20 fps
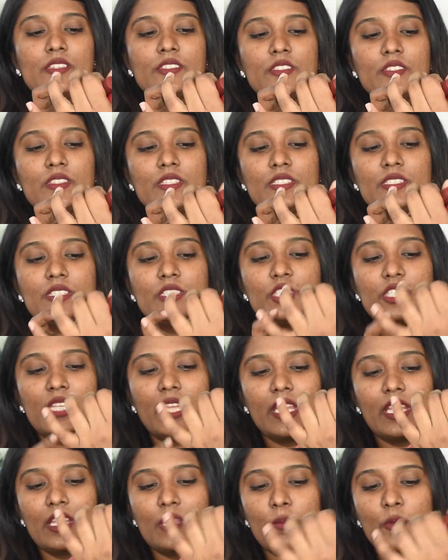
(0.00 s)
So, this is
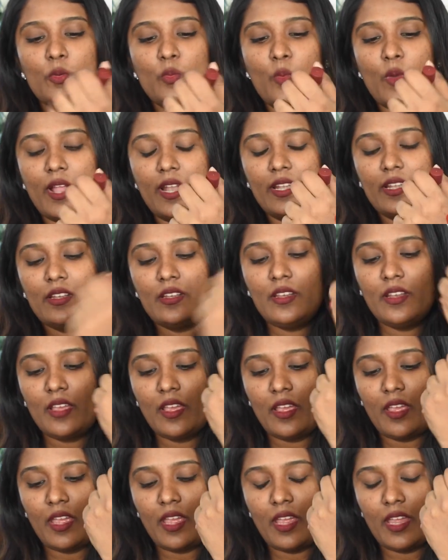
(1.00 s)
shade number 1.
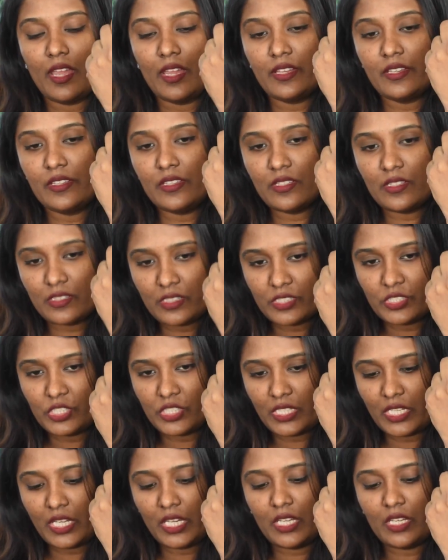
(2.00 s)
And
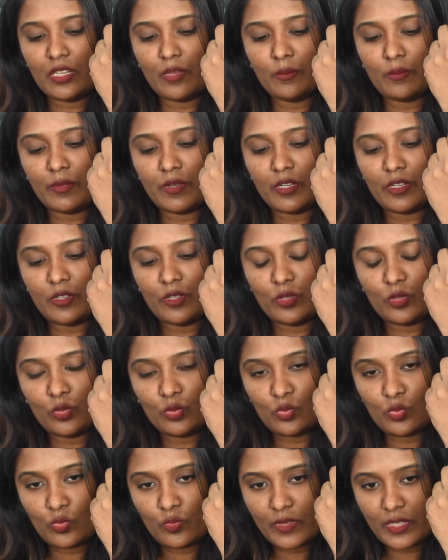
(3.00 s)
shade number
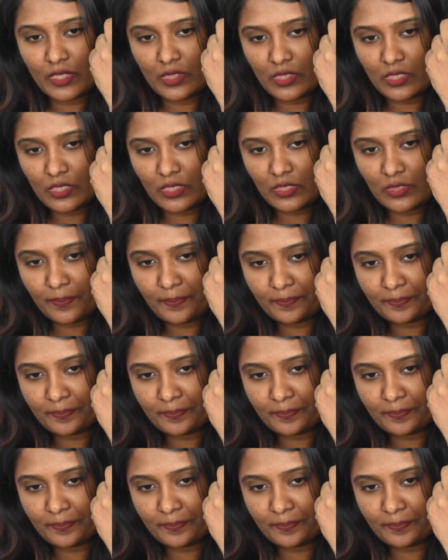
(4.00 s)
2 vandu.